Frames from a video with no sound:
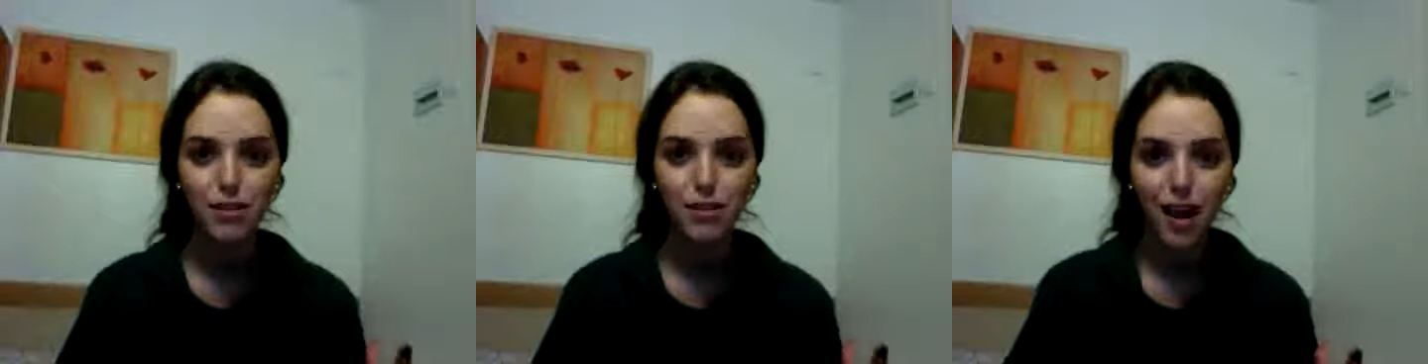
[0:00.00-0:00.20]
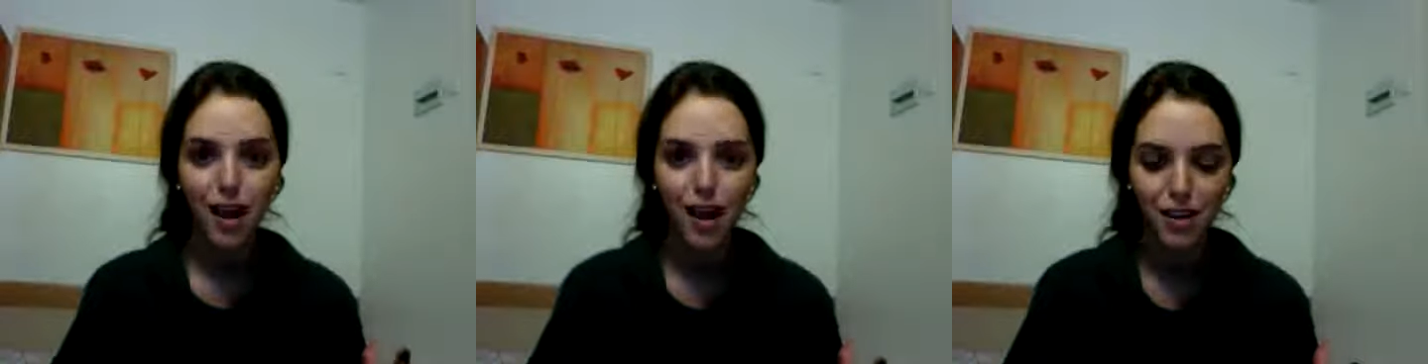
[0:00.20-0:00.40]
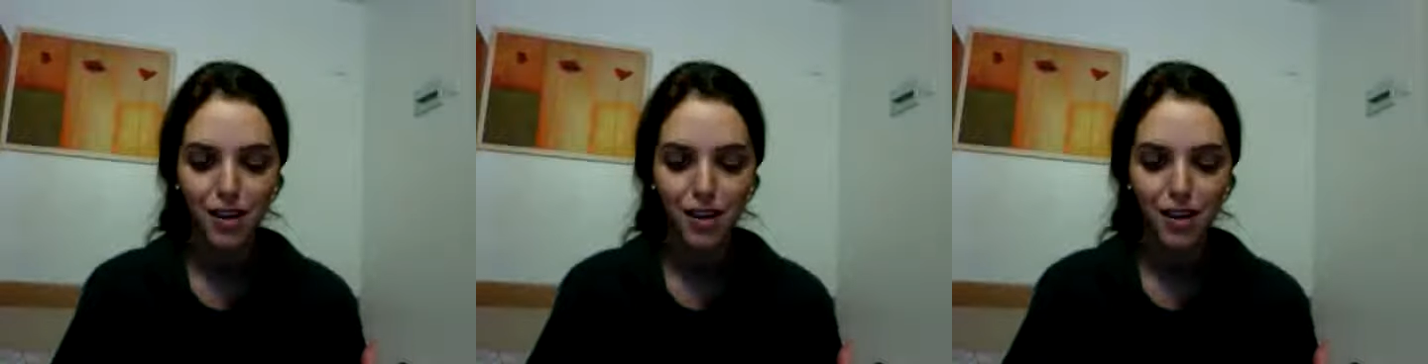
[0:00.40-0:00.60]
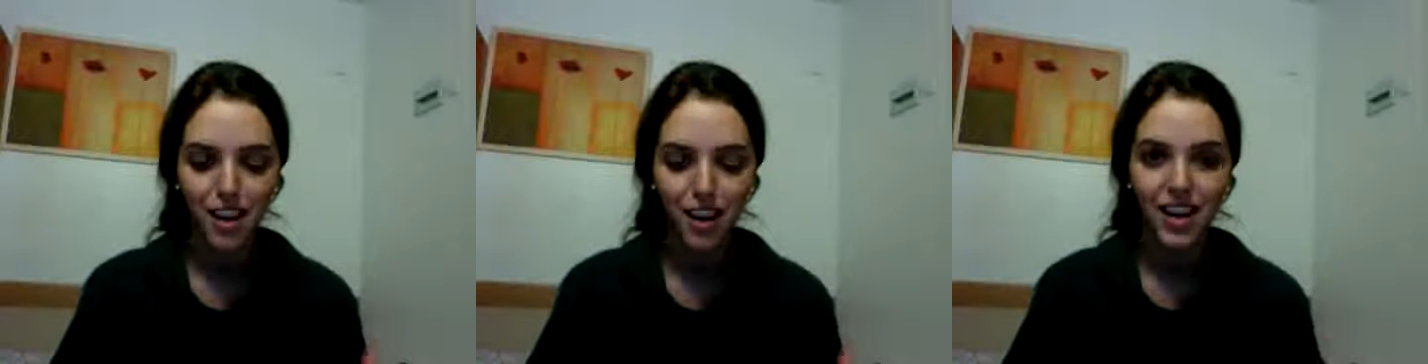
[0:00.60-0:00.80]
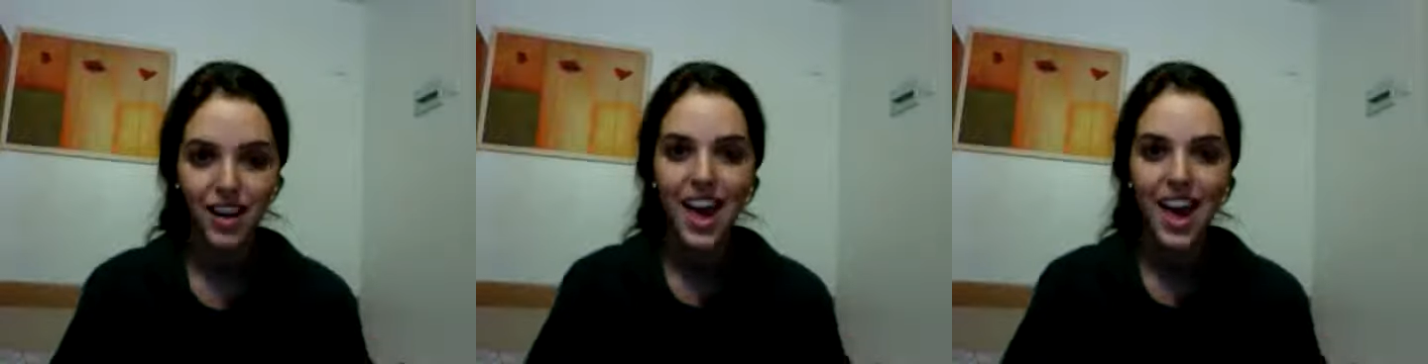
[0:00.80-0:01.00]

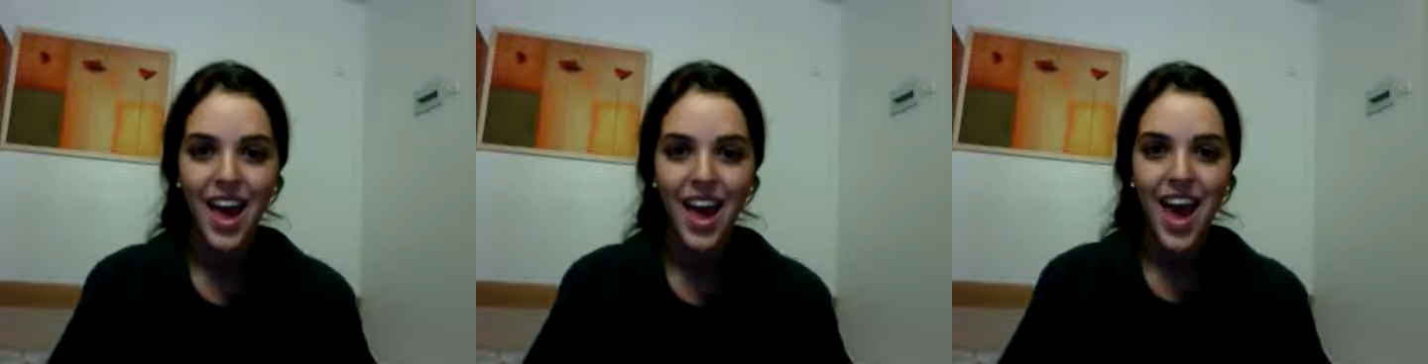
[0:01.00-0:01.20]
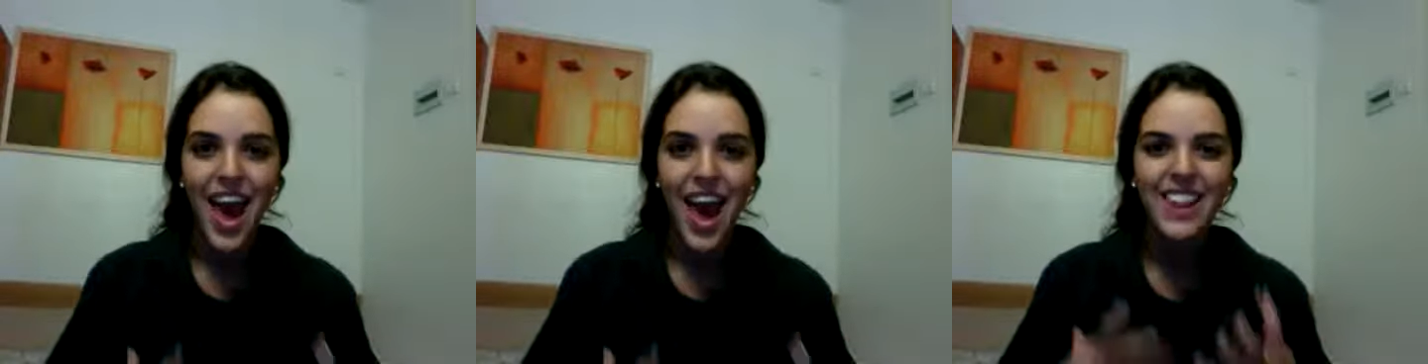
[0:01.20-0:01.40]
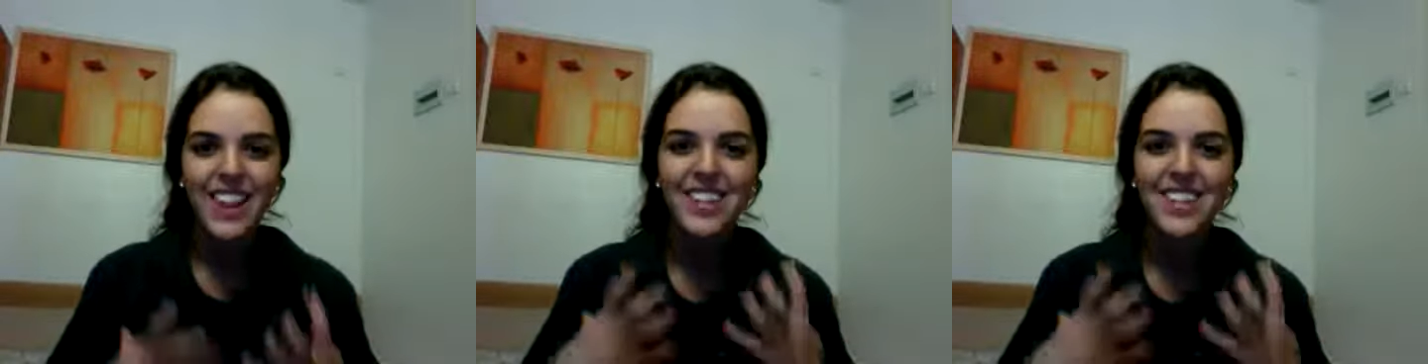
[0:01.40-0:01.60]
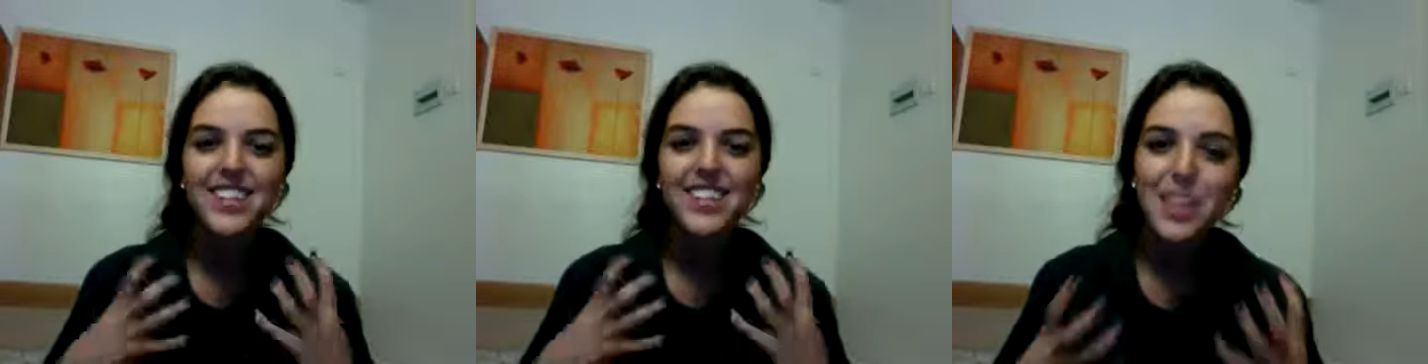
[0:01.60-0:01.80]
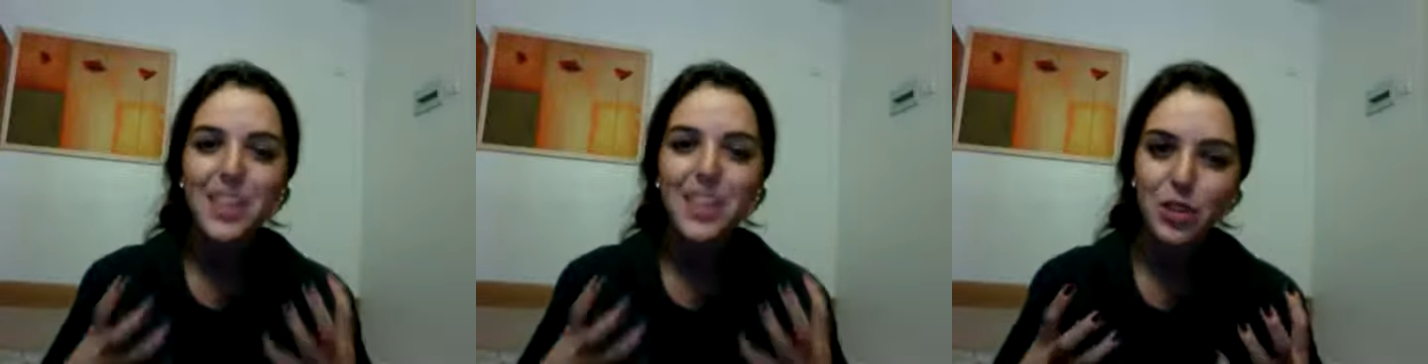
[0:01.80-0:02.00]
dialogue, and the
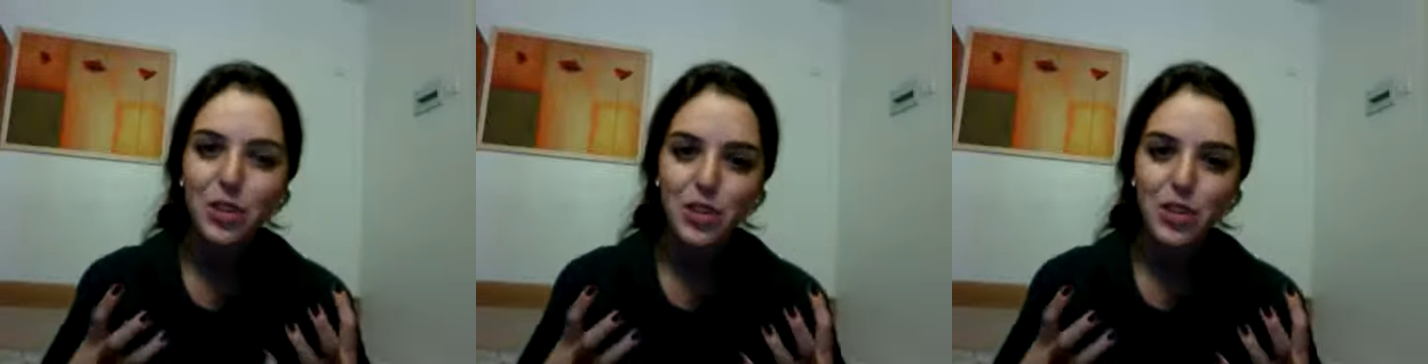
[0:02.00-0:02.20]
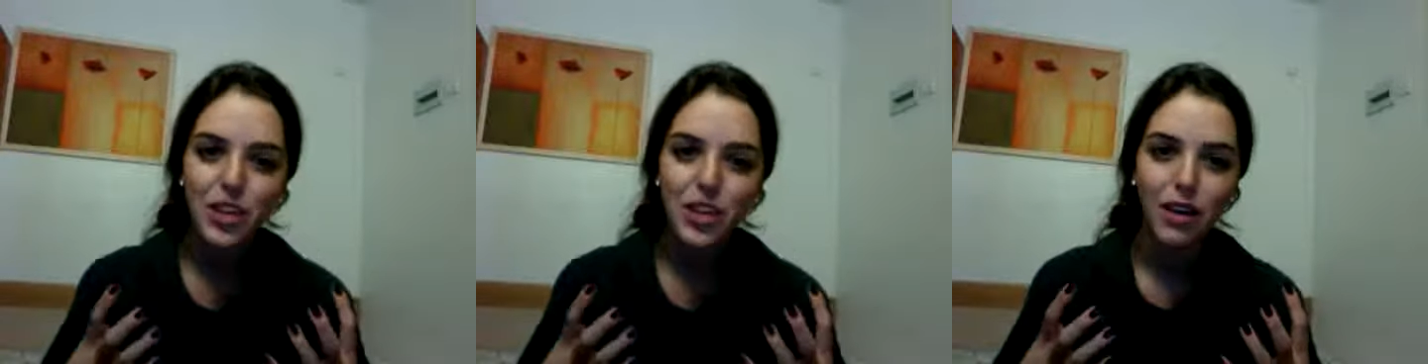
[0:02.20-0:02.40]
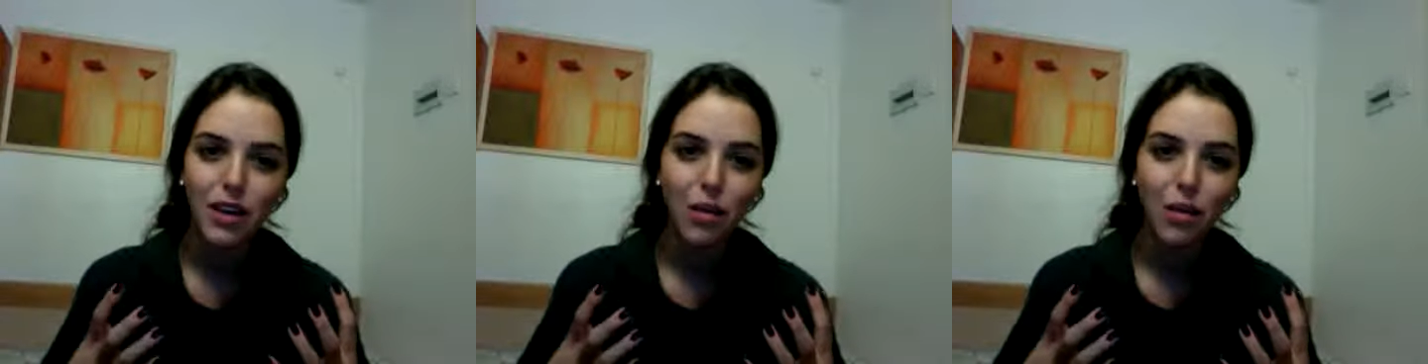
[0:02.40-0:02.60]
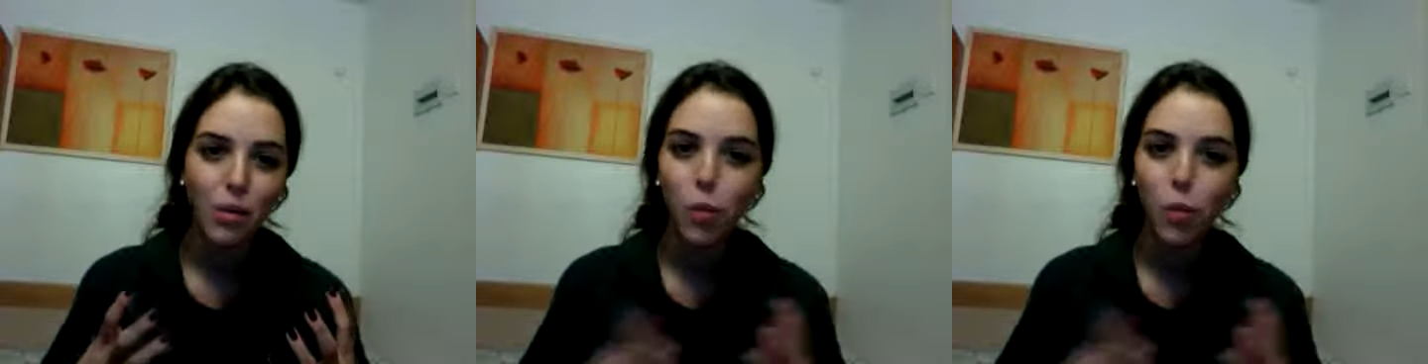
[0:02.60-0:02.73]
synergy